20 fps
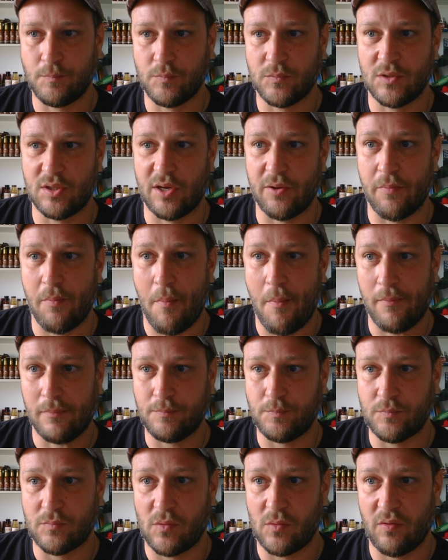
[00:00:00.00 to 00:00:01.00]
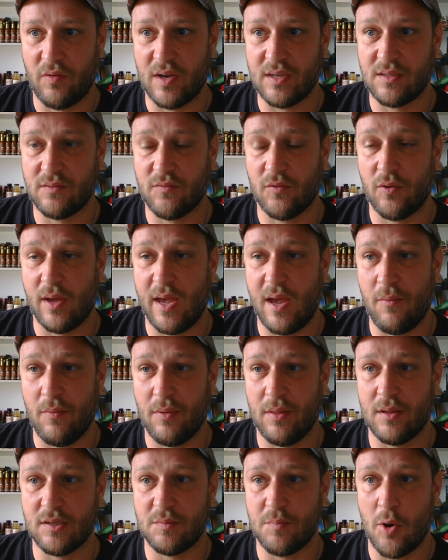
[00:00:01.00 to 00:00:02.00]
So, first of all, you hit
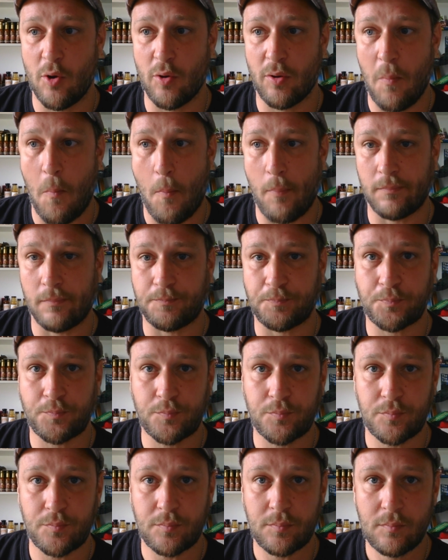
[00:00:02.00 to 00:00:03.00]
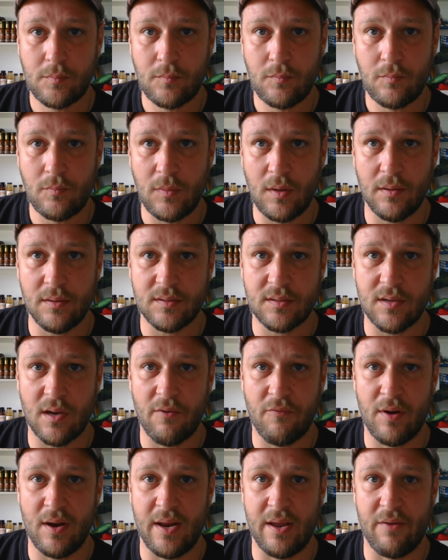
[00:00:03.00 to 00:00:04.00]
with the smoke. It's
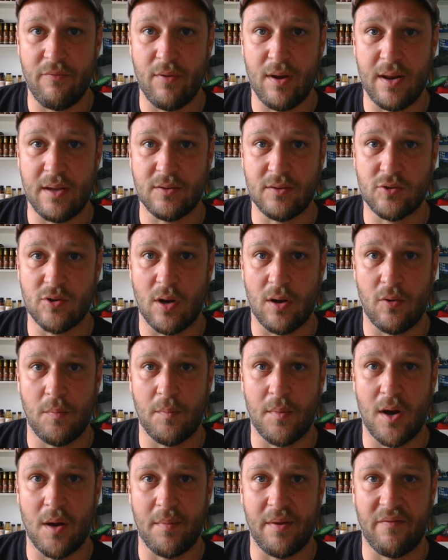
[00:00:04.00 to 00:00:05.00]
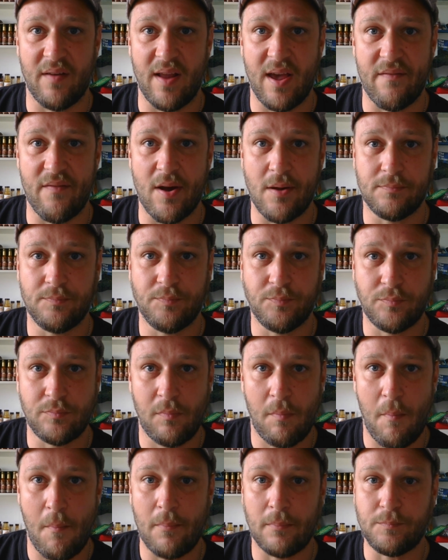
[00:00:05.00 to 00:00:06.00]
got really, really strong umami flavour,
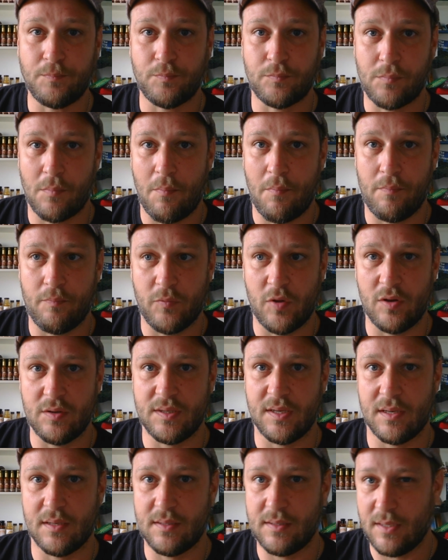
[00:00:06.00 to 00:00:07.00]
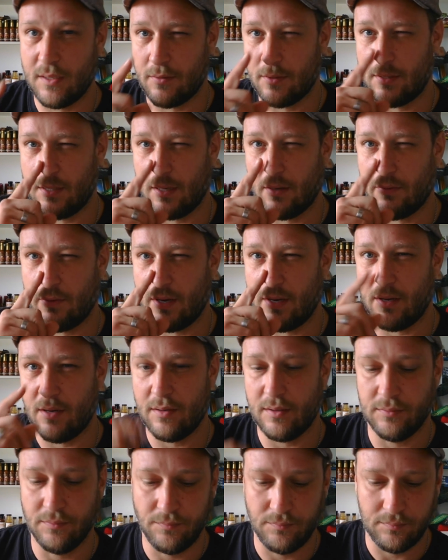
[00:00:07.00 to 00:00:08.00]
using a secret
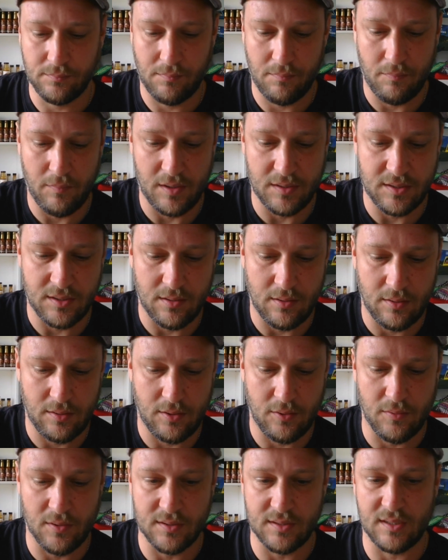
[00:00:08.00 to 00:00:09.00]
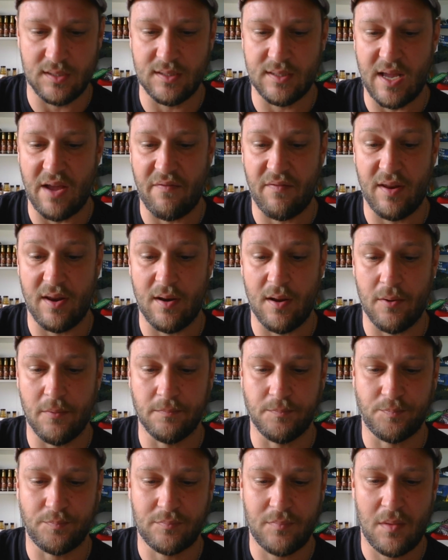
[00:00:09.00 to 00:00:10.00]
ingredient, which you Aussies definitely know,
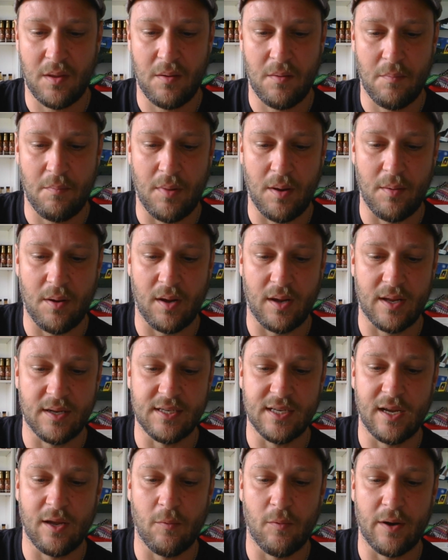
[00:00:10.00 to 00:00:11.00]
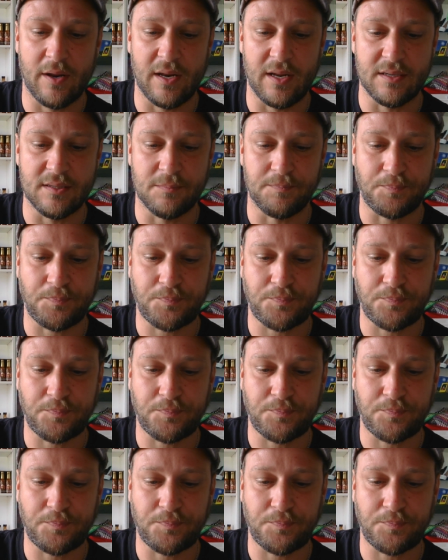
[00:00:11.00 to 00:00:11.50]
but I'm not going to tell you what it is.